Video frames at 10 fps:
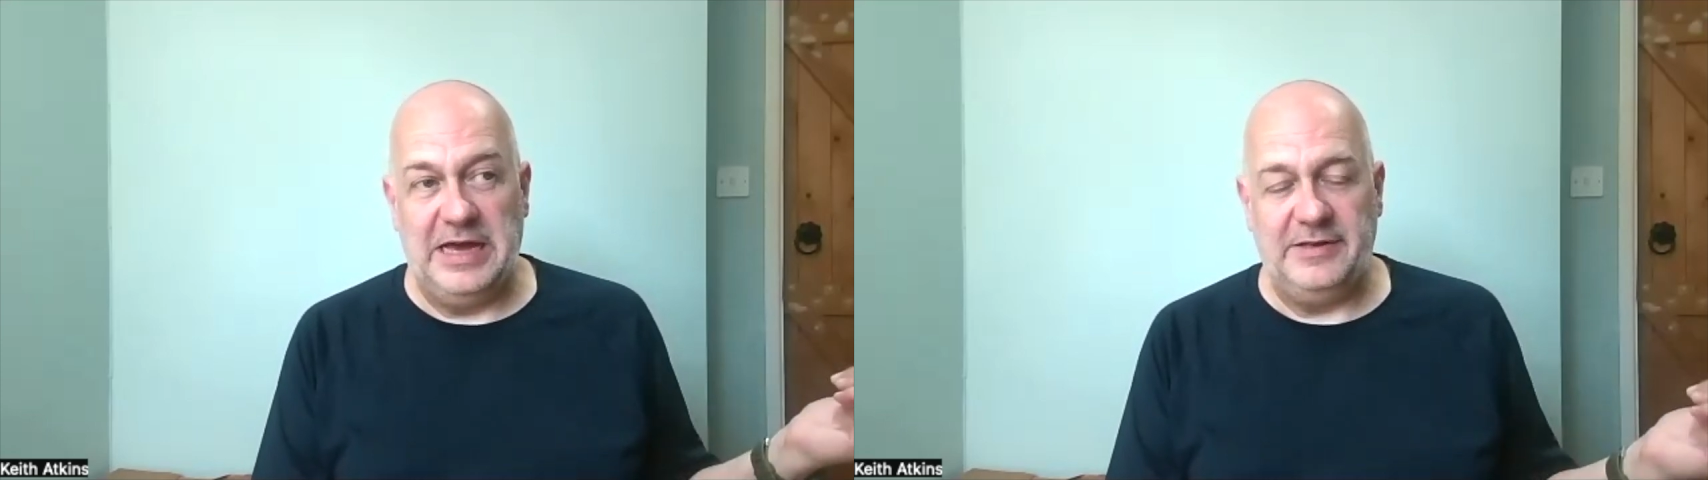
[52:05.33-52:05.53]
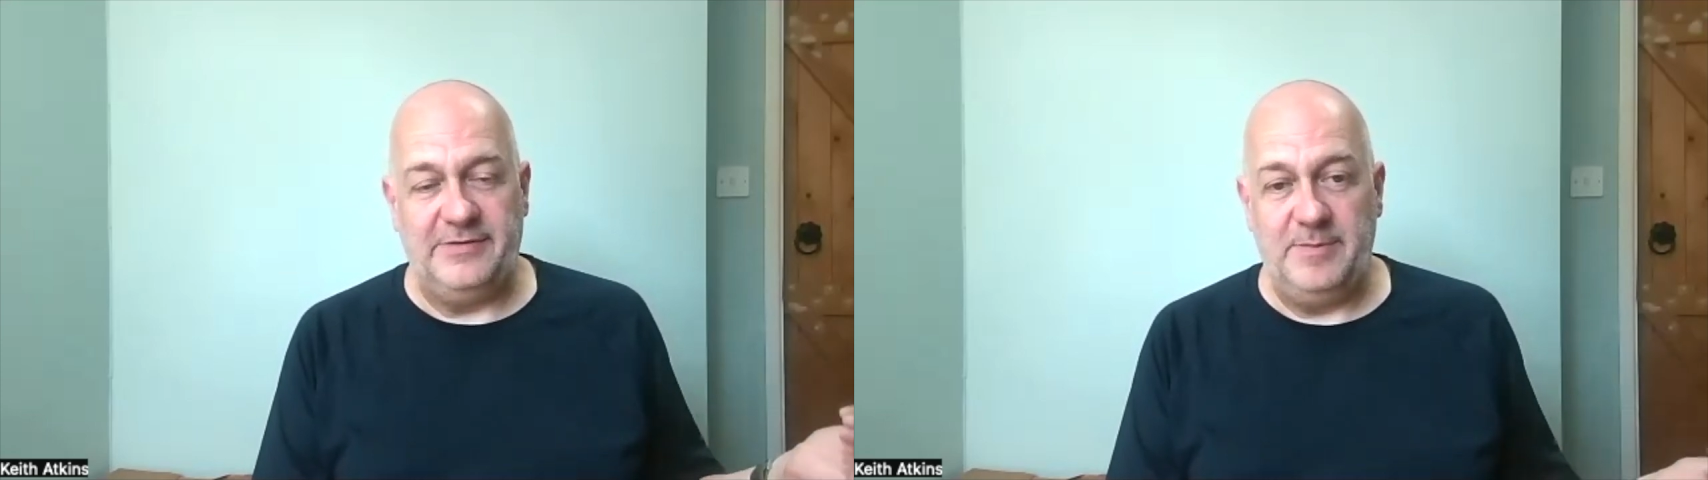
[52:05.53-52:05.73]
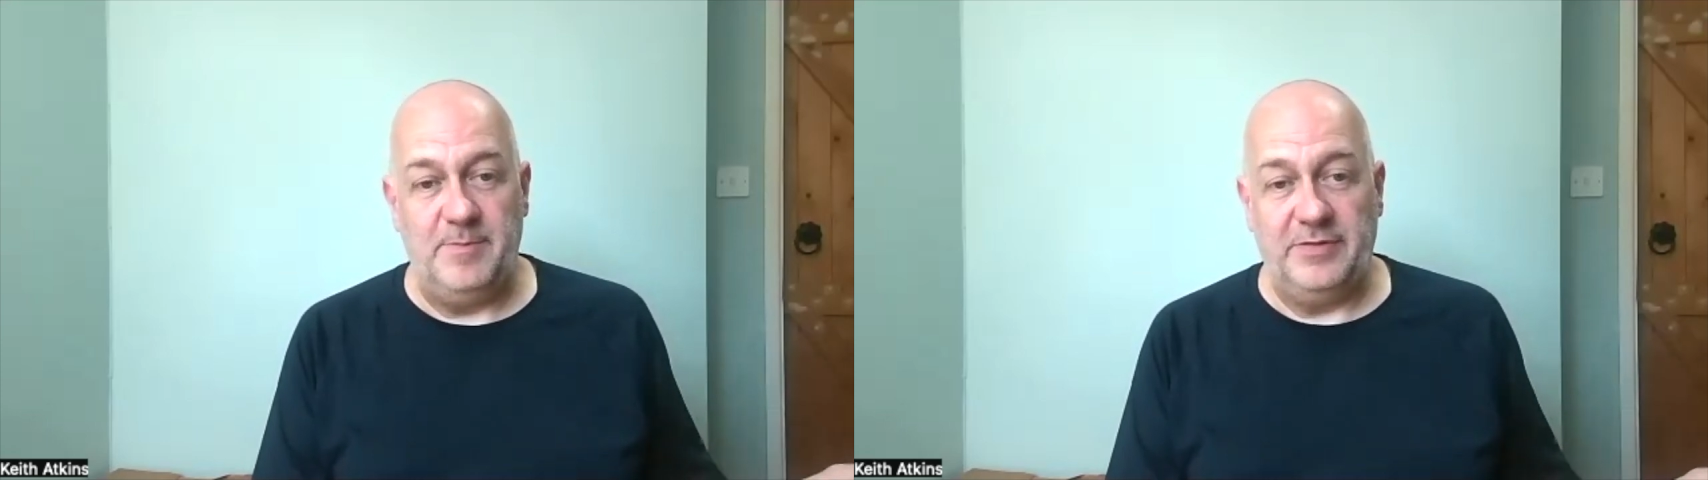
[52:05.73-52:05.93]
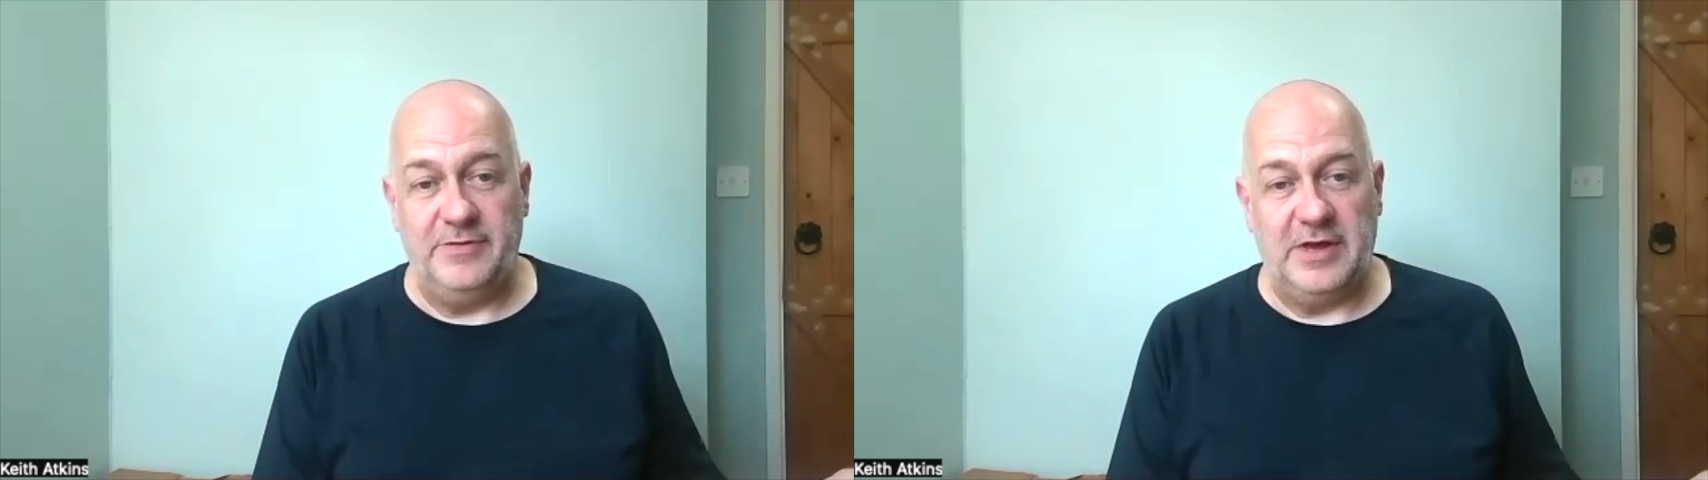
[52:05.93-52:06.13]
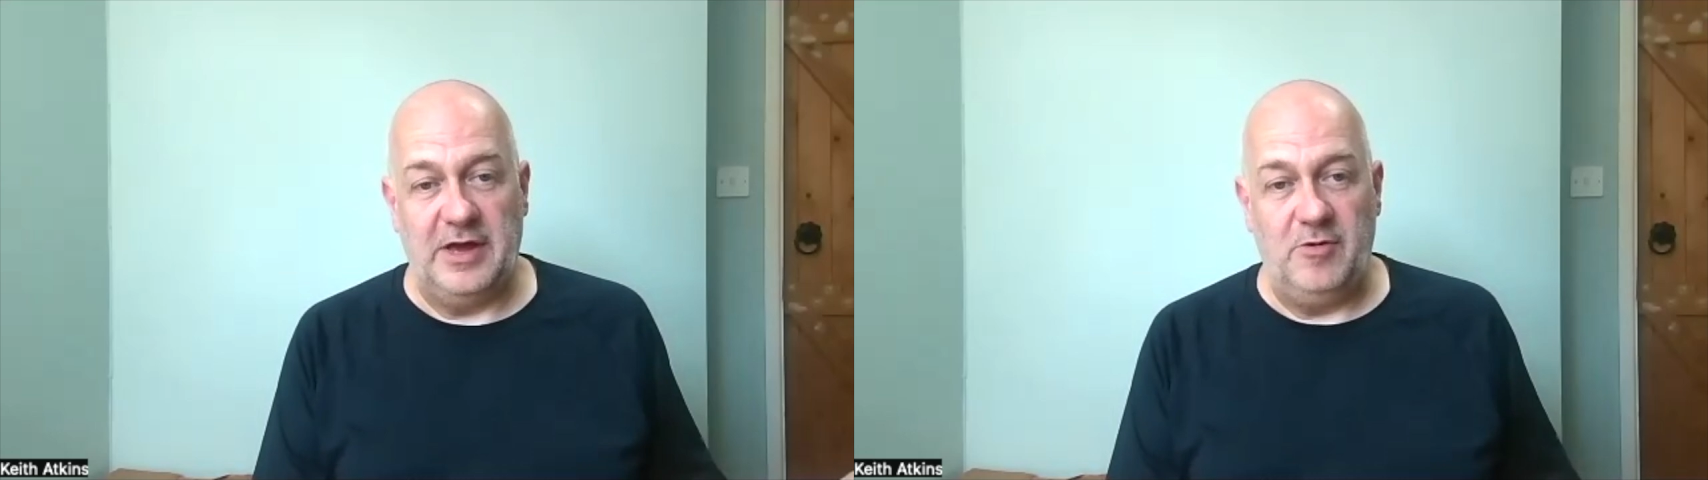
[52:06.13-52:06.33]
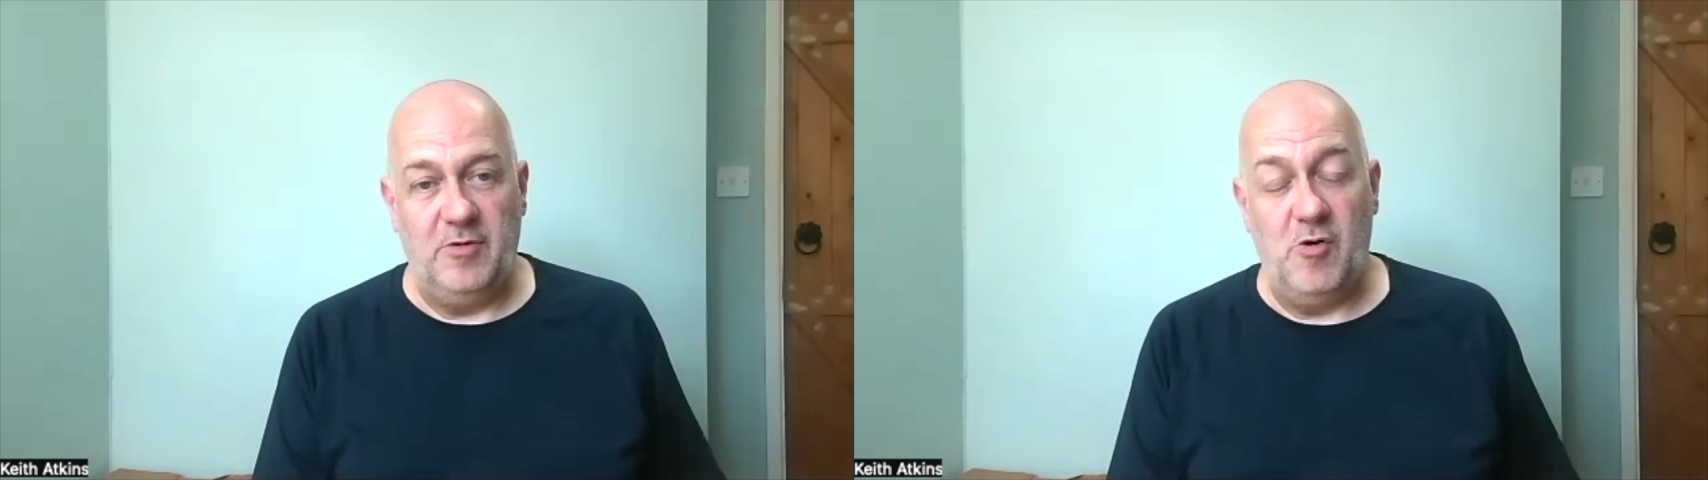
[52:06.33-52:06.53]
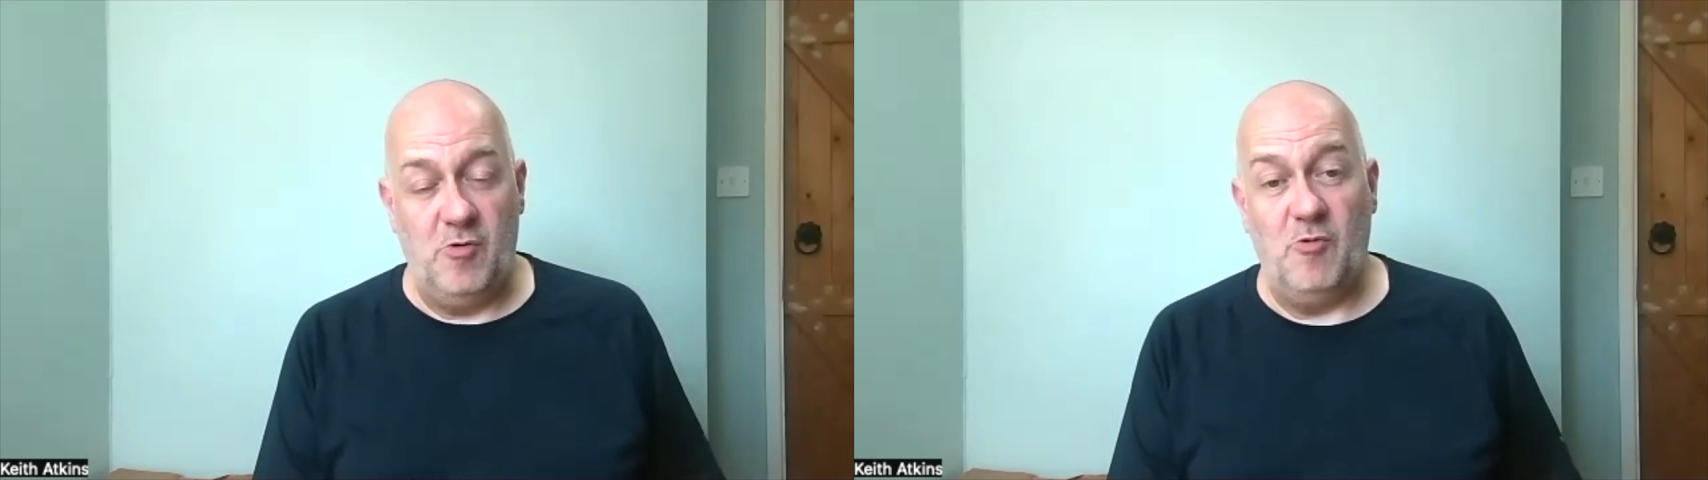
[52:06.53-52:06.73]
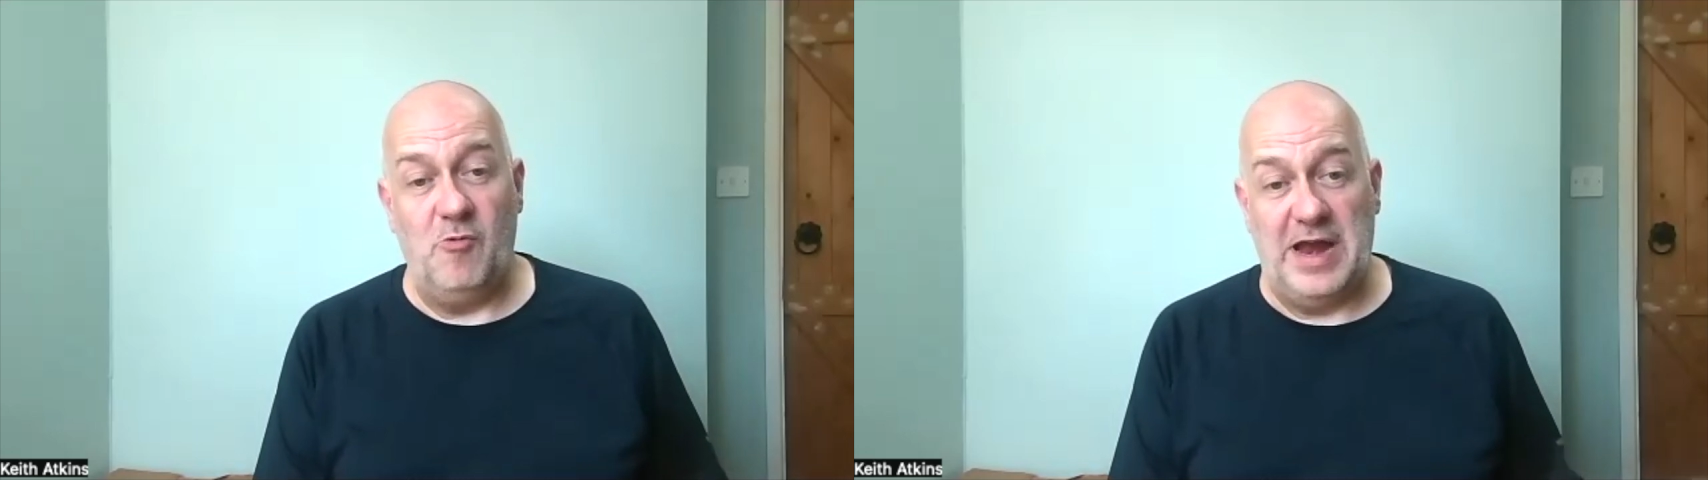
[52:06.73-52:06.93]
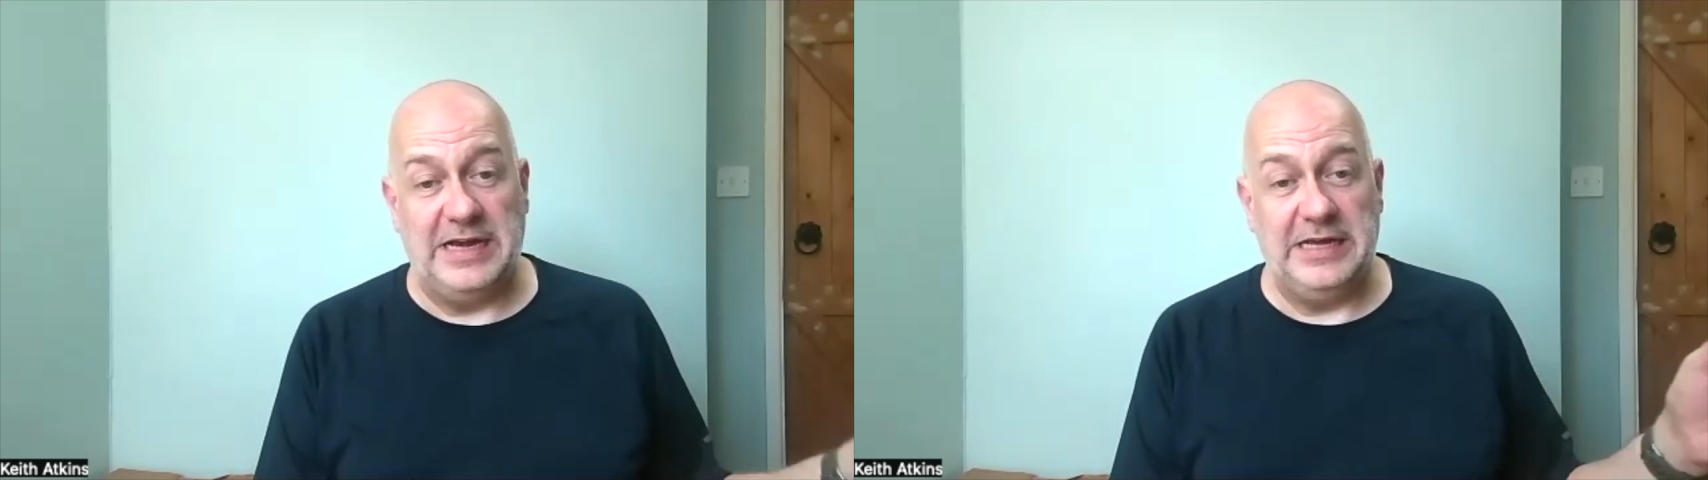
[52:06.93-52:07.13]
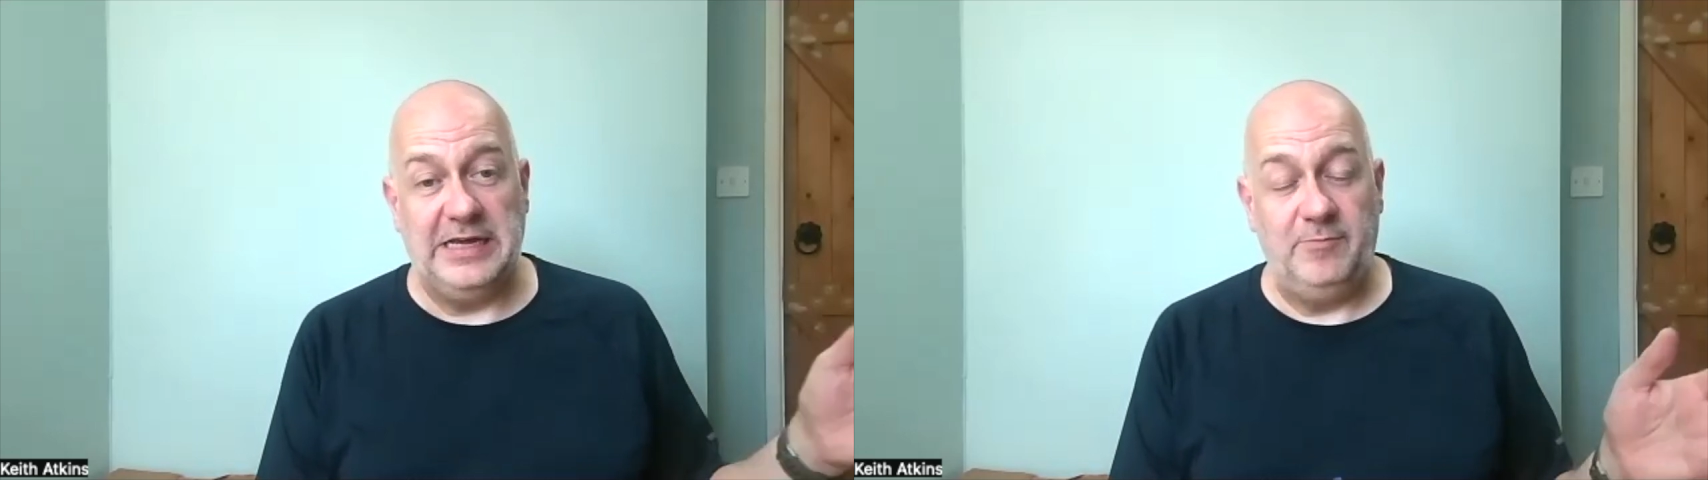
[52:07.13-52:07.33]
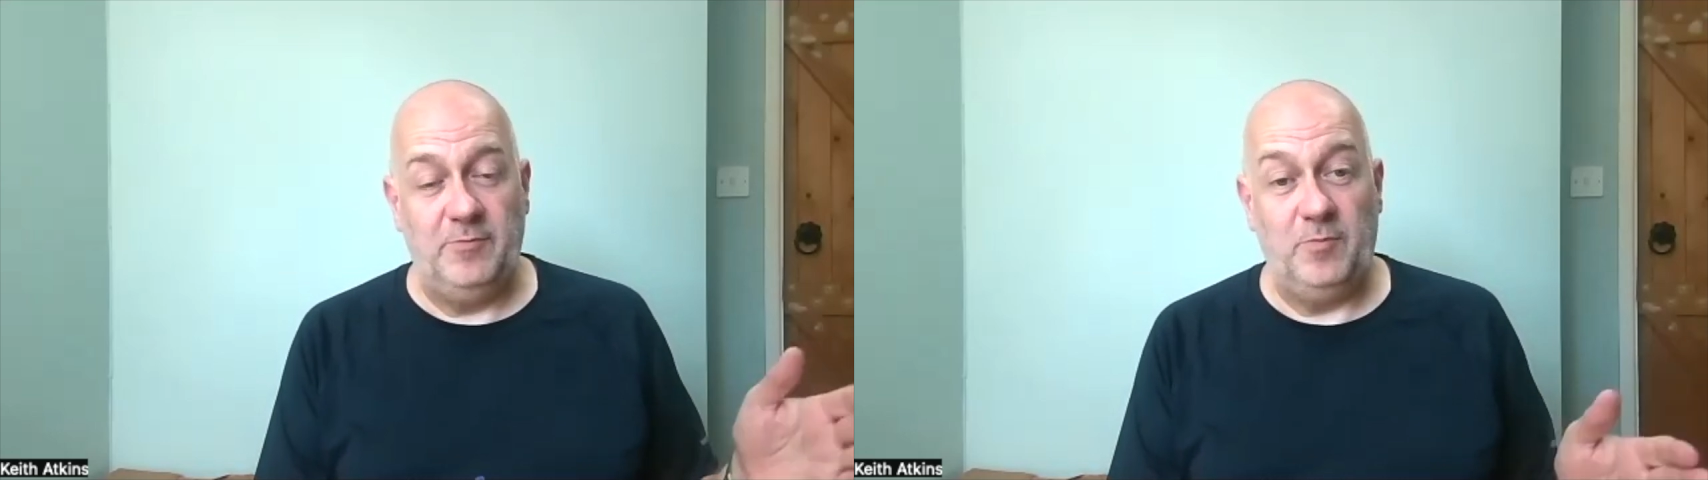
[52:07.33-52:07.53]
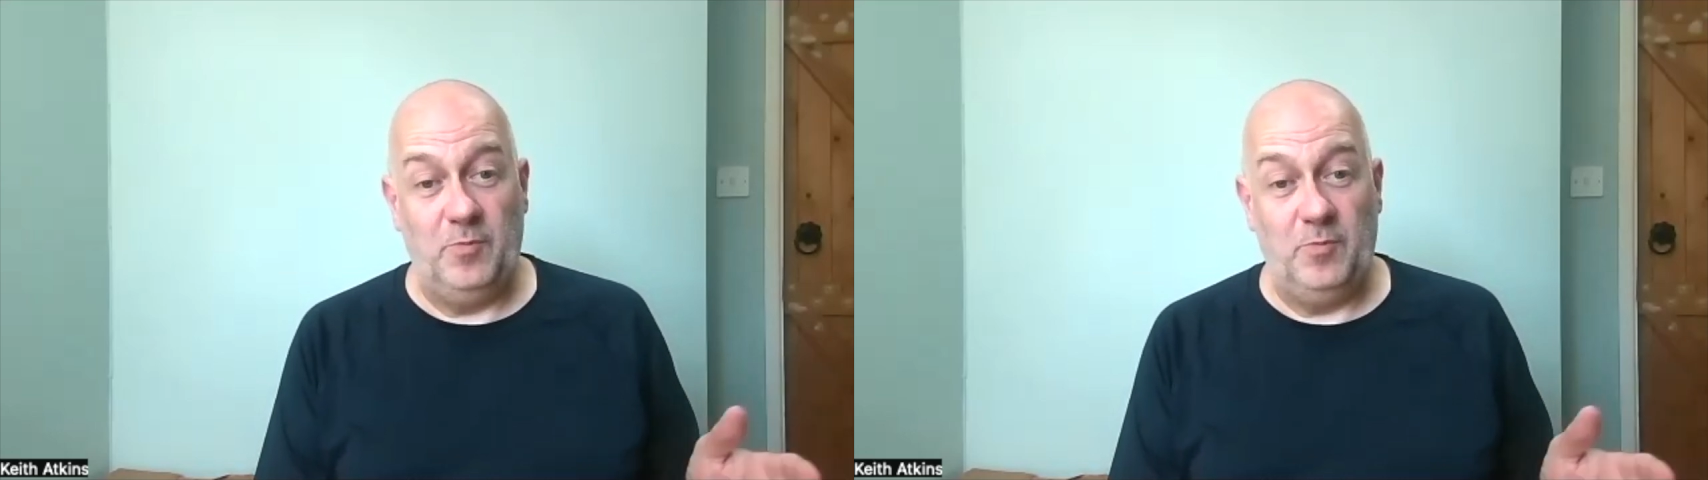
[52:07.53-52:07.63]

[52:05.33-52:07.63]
18 months ago, who are already,